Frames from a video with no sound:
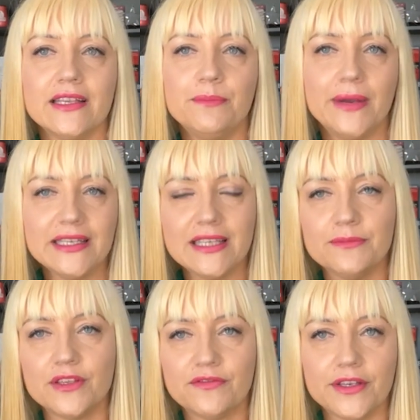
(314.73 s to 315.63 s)
the best
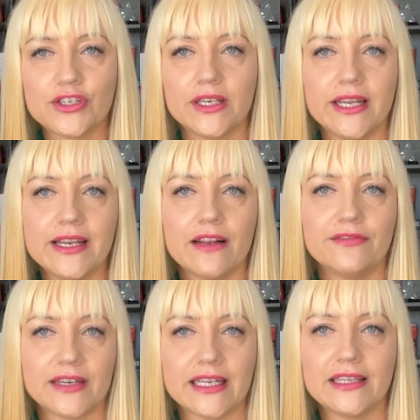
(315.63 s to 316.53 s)
subdivision in
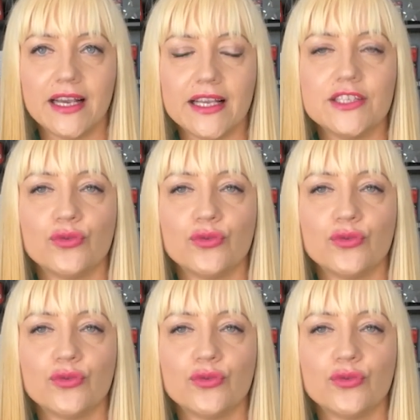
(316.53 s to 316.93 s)
Alpharetta is